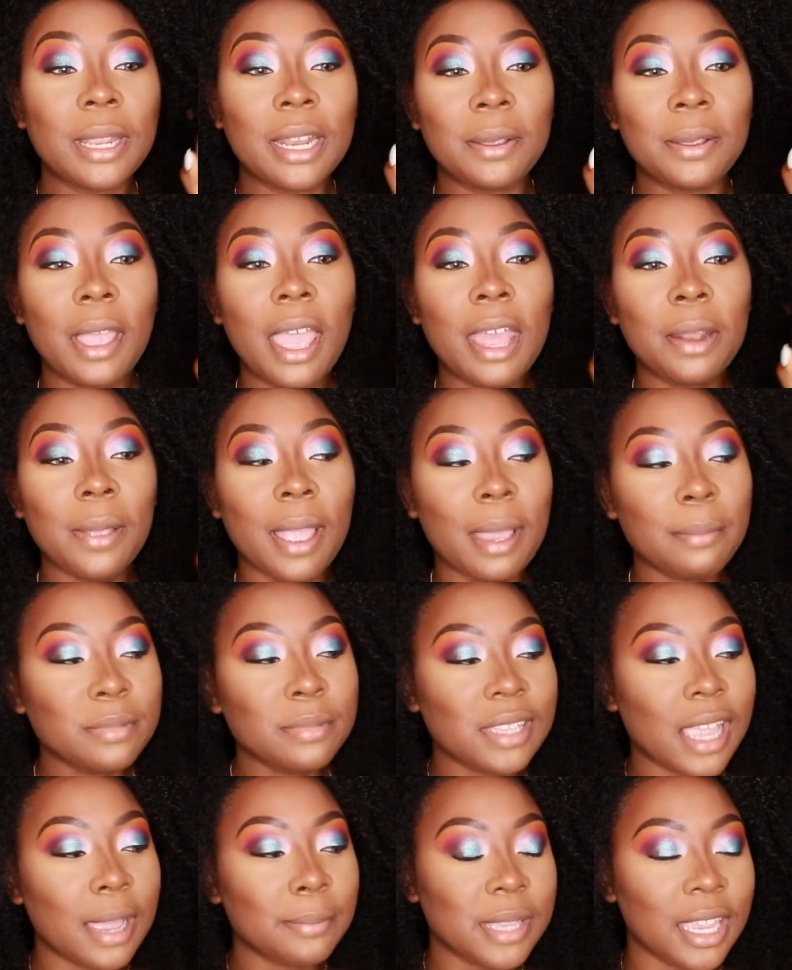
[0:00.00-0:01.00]
Okay, and
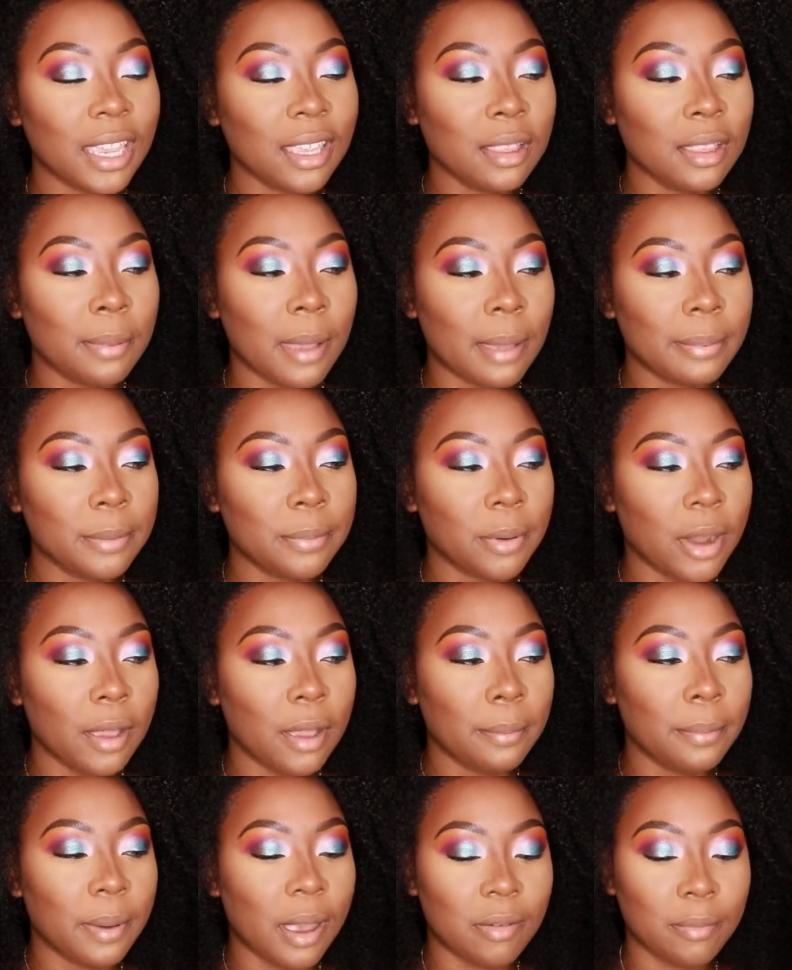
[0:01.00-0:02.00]
I'm using my
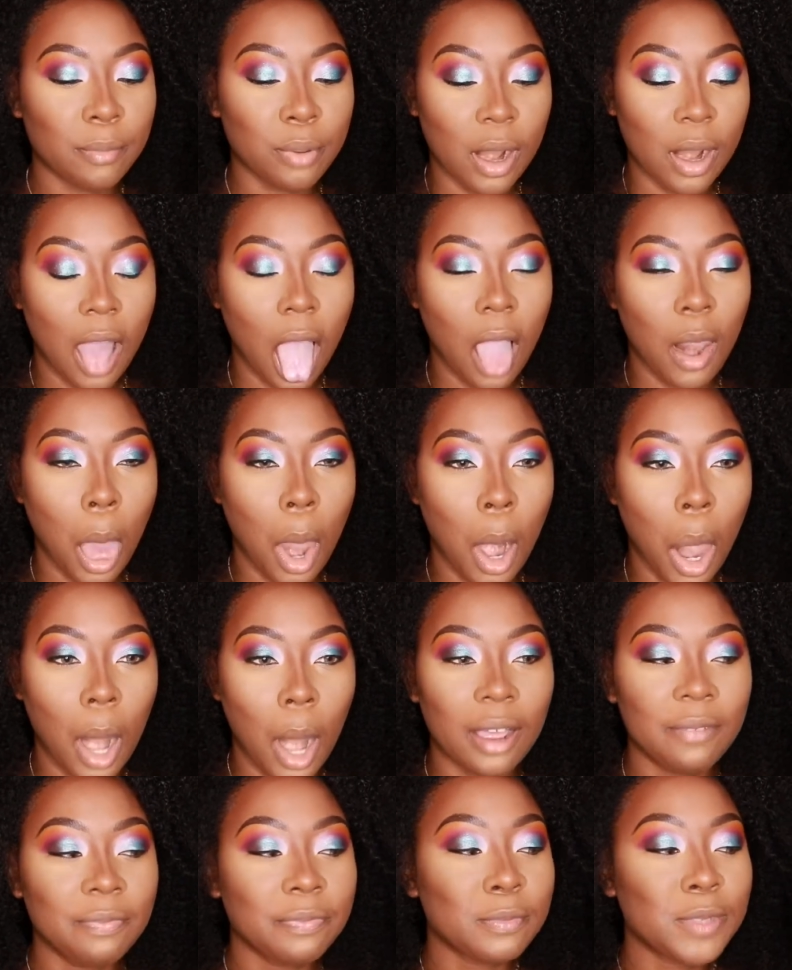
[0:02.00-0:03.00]
beloved
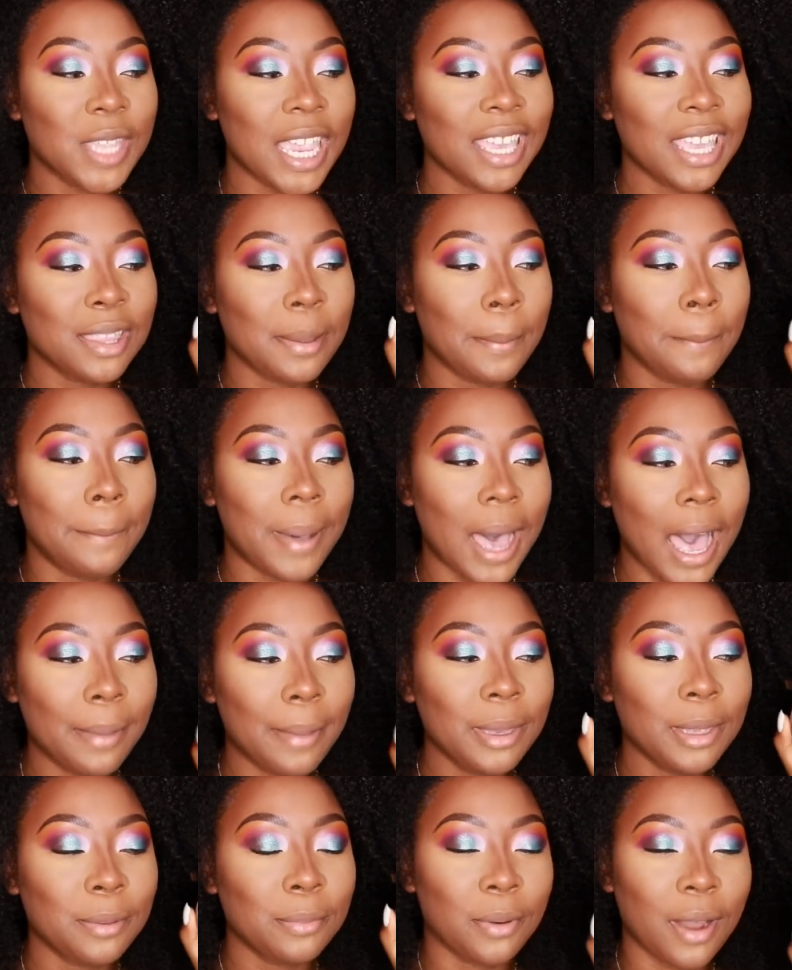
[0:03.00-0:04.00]
Bobbi Brown
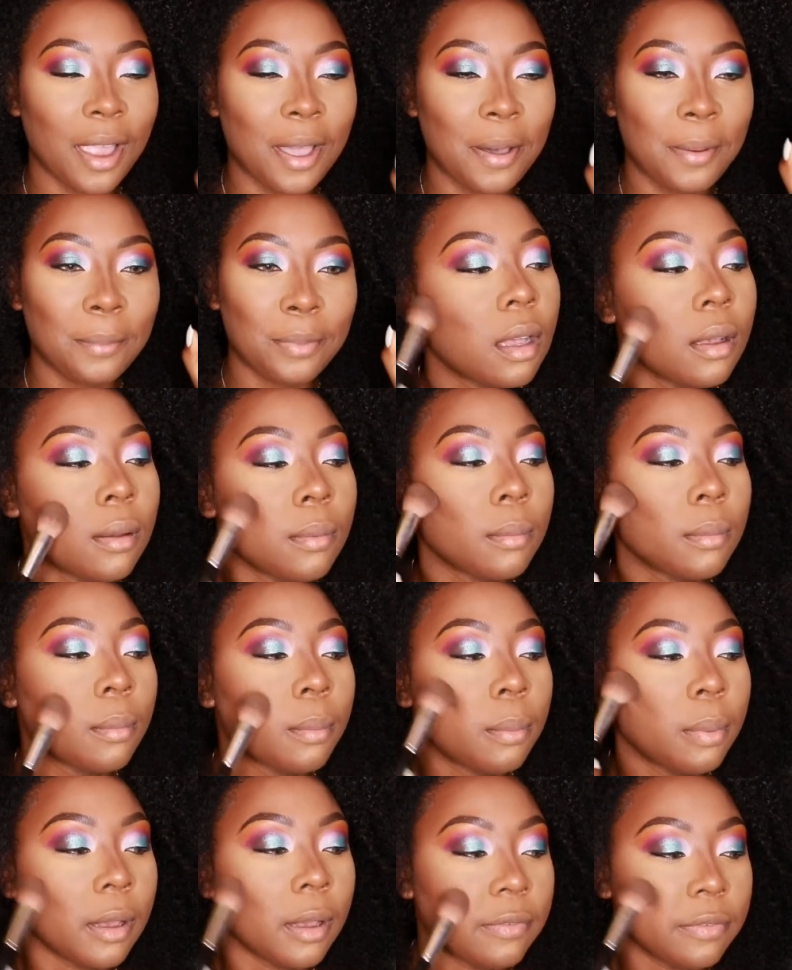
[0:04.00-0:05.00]
bronzer in the shade
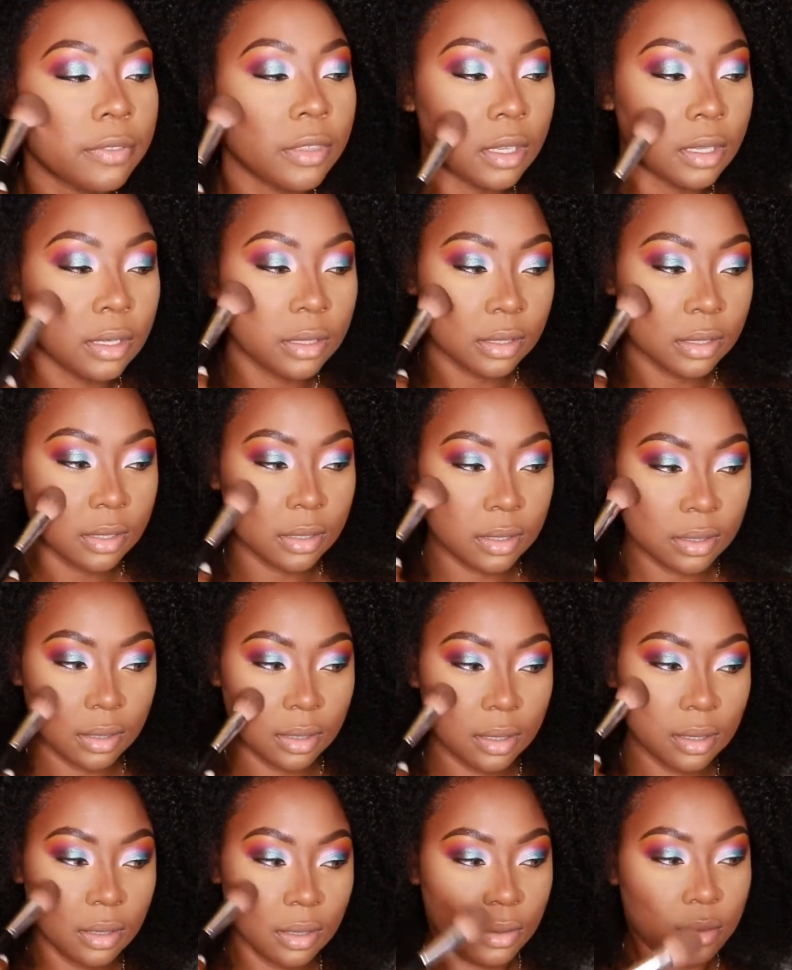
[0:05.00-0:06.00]
Deep,
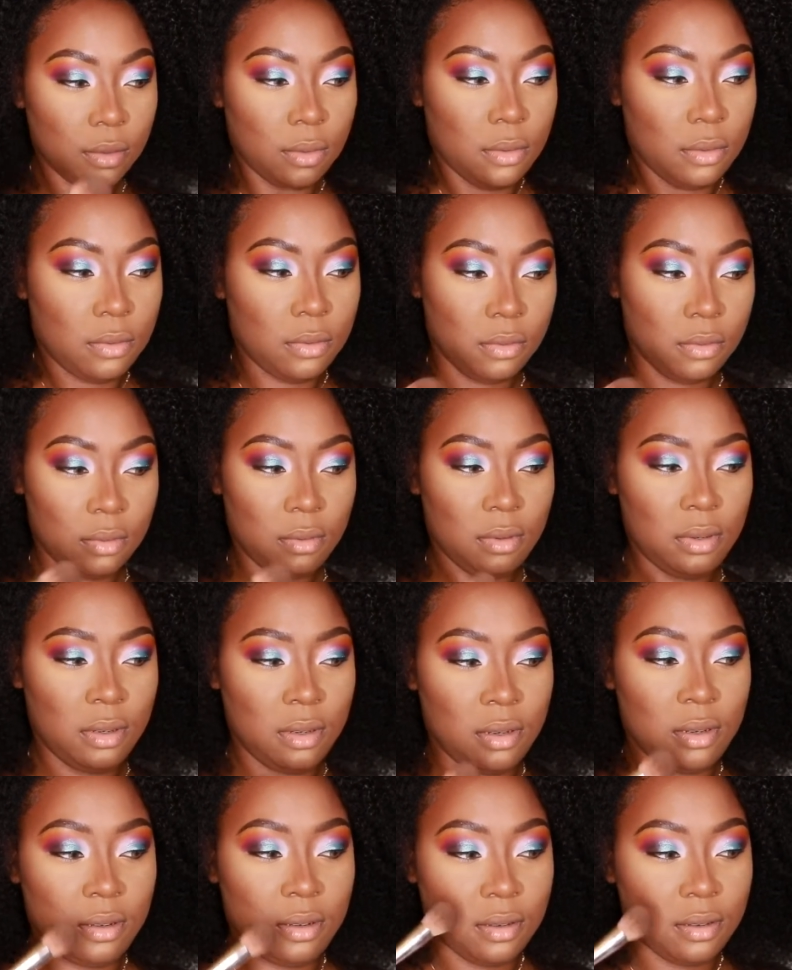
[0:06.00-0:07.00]
and I have no
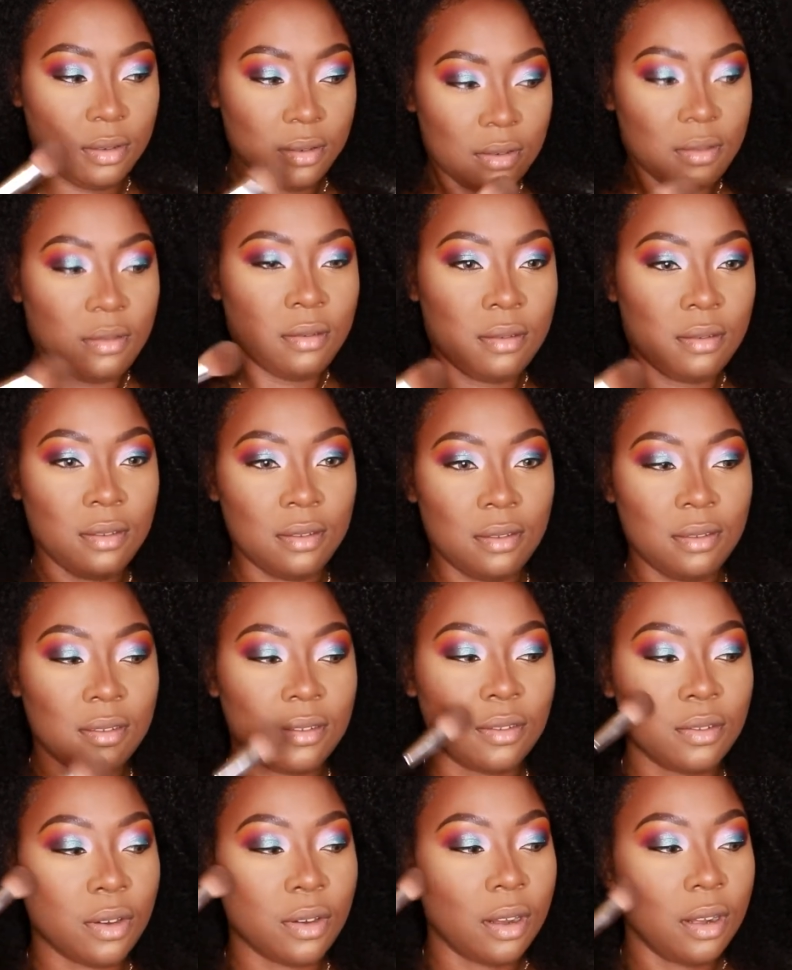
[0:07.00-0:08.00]
shame. Like
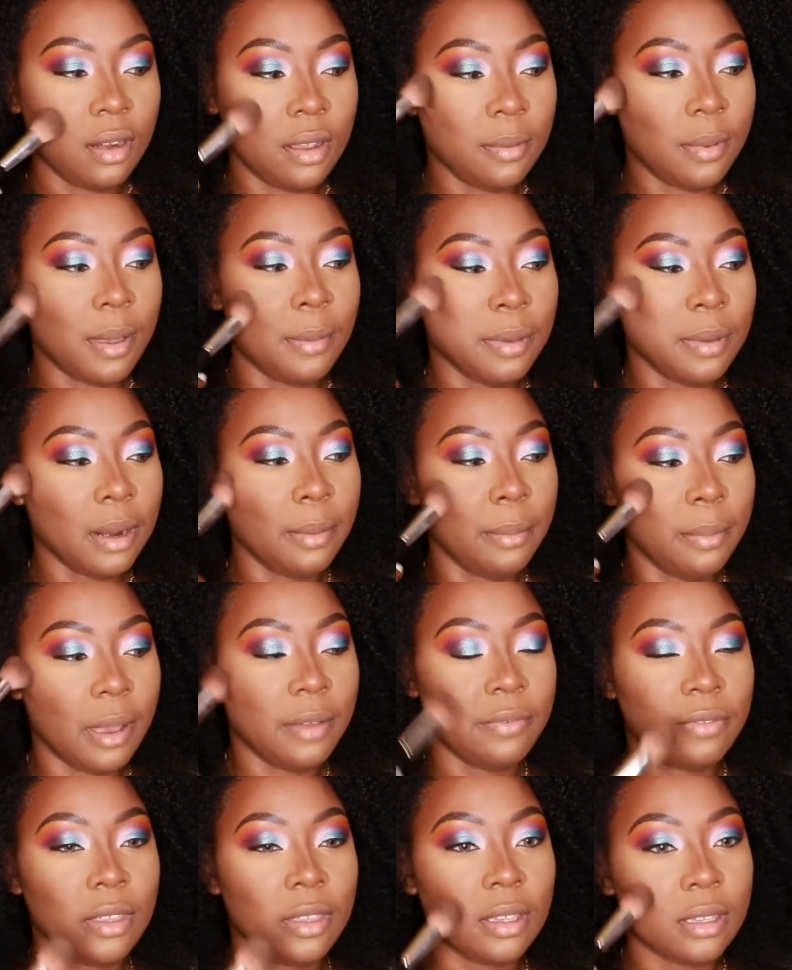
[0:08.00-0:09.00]
everyone knows, like this
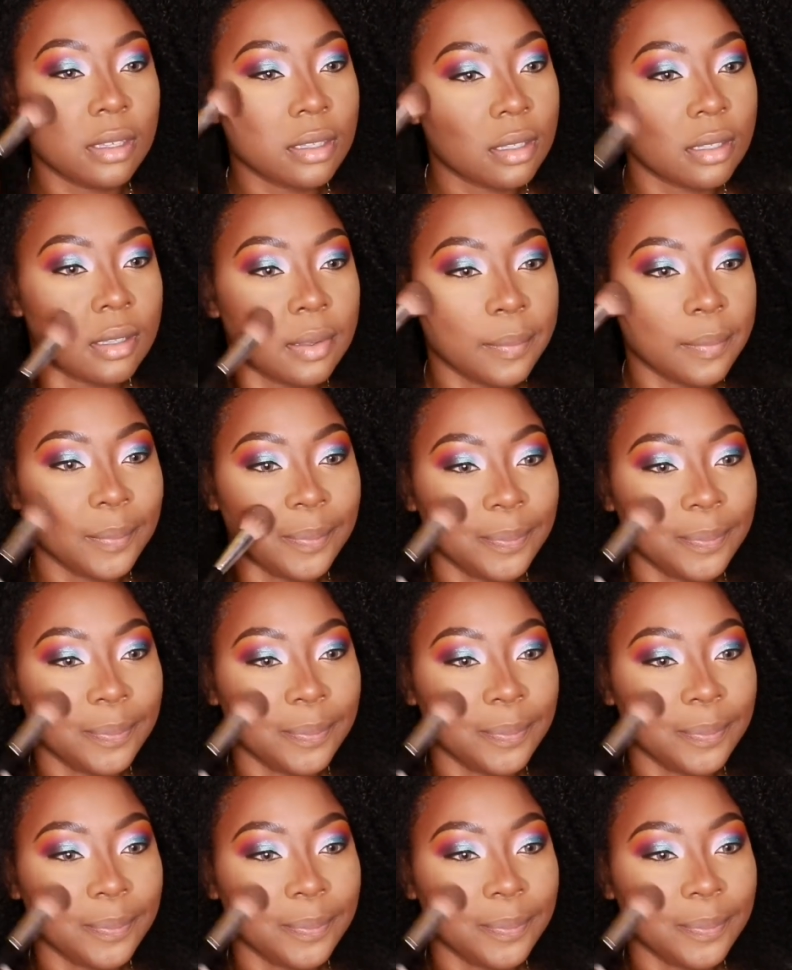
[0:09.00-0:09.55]
is my favorite